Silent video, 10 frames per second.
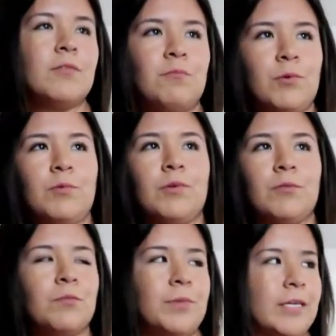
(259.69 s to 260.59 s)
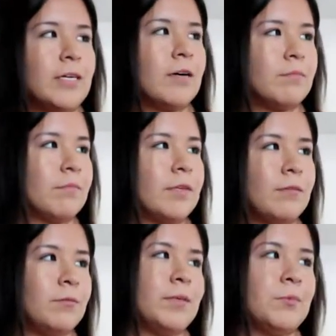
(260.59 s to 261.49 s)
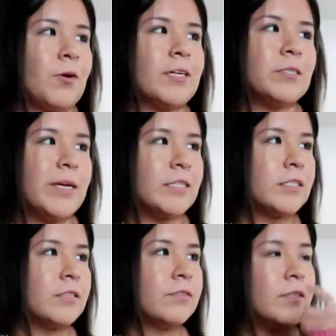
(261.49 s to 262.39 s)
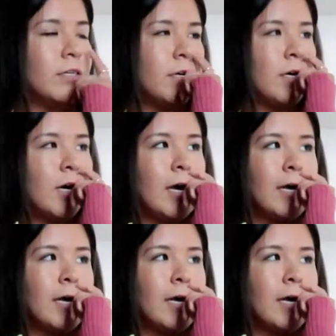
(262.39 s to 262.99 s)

we will become it will be more expensive um,